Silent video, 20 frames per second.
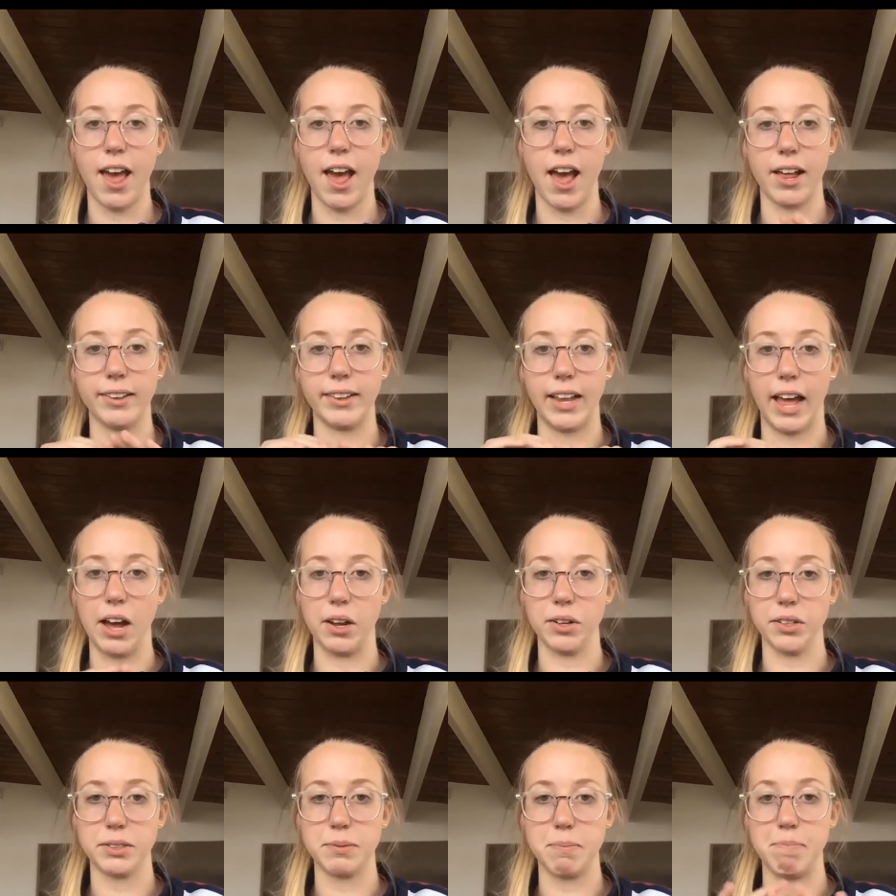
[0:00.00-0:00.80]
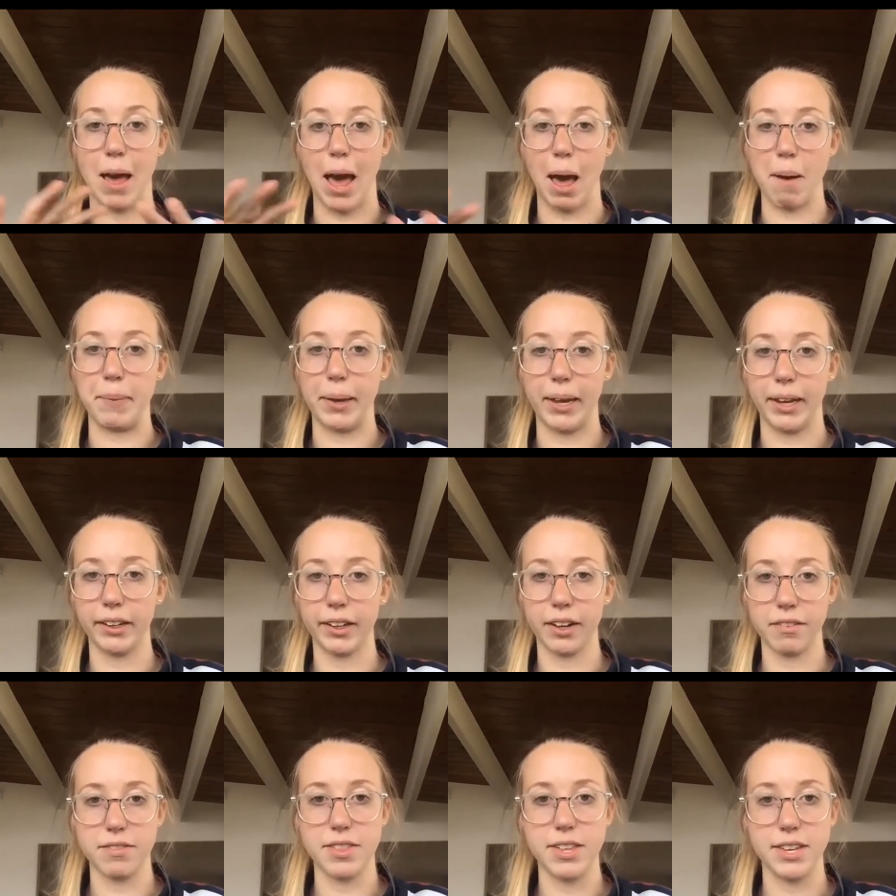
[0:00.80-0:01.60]
allows mapping
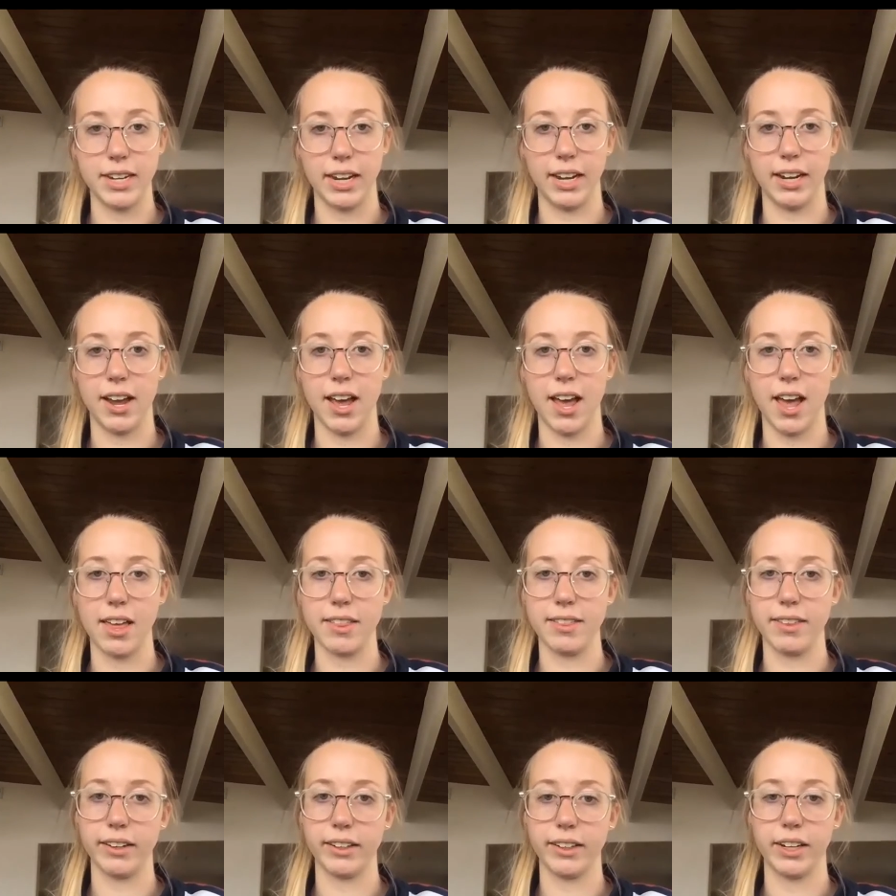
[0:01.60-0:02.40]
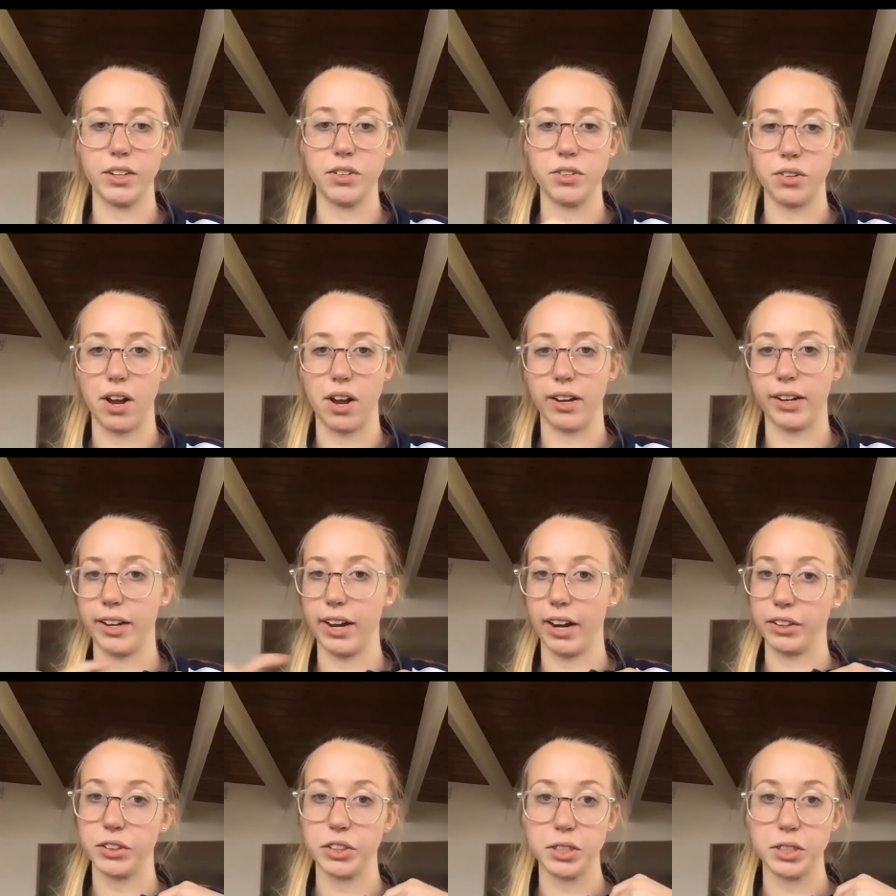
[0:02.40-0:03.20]
of the data and then can draw
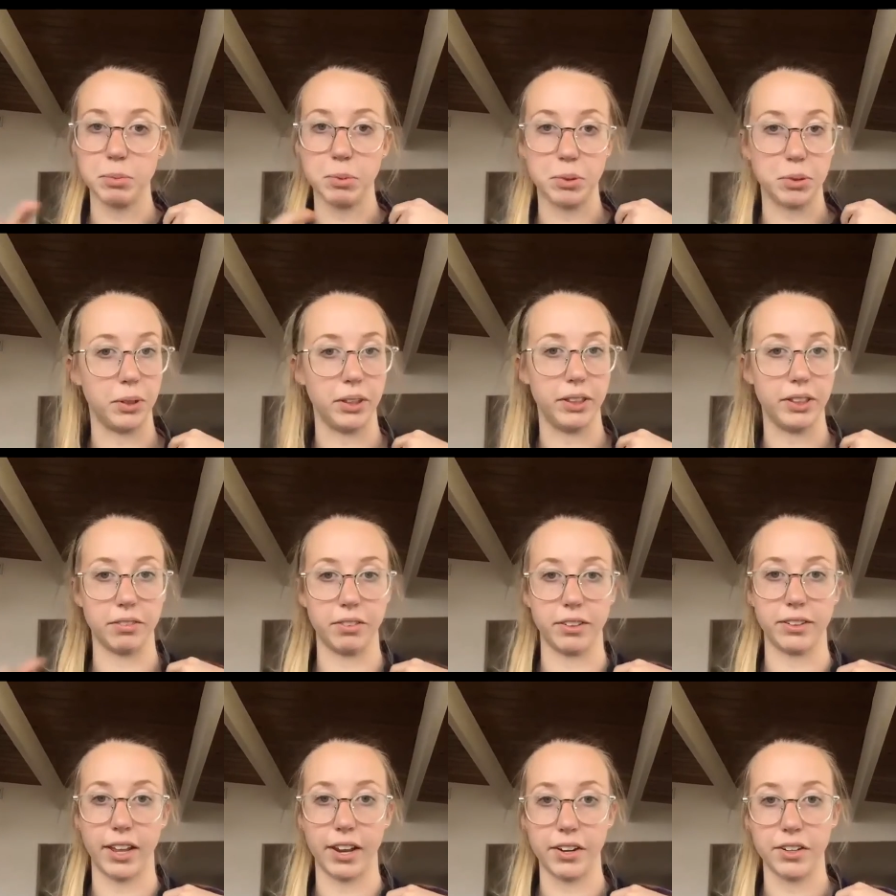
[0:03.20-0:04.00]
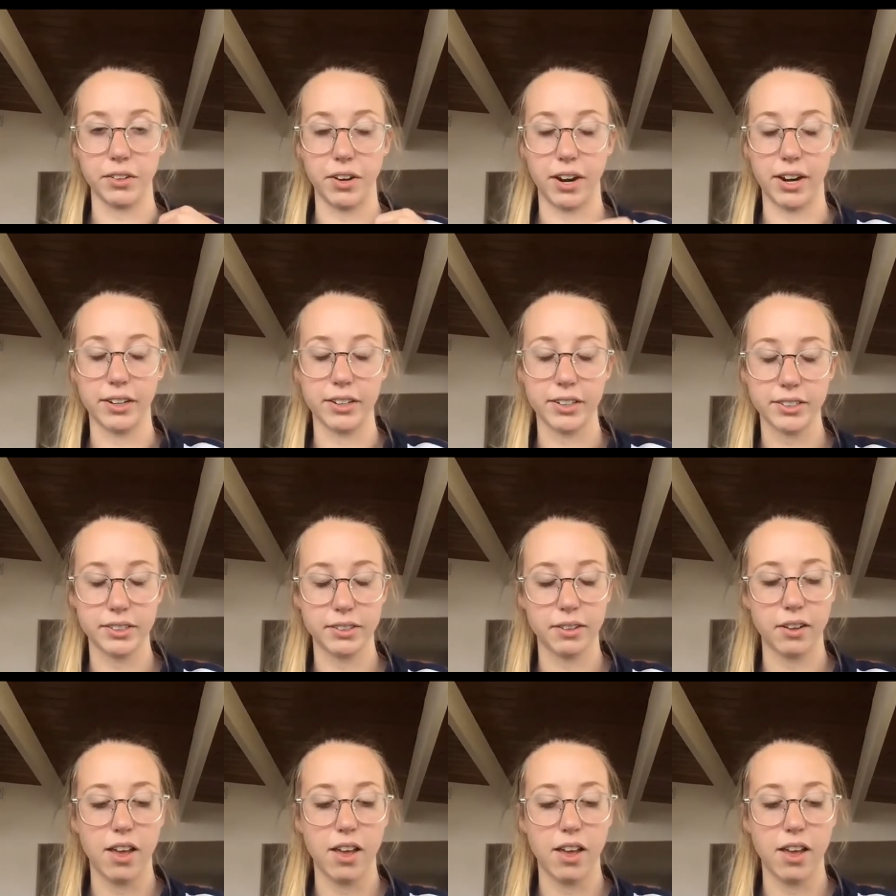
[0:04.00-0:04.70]
connections between different letter writers.